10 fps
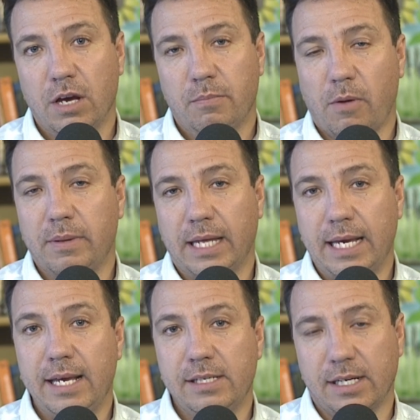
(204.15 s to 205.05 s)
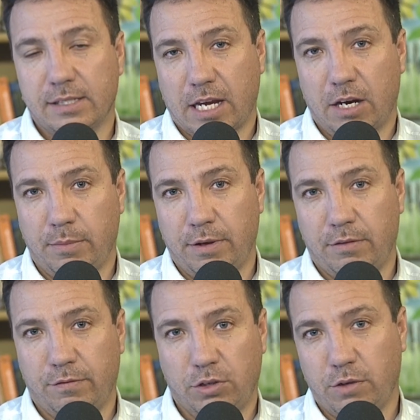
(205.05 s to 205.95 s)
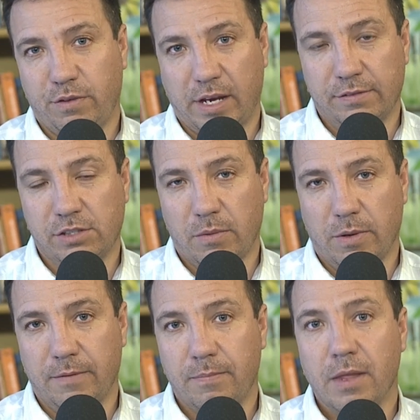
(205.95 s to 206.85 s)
probably the easier it's going to be to forgive someone.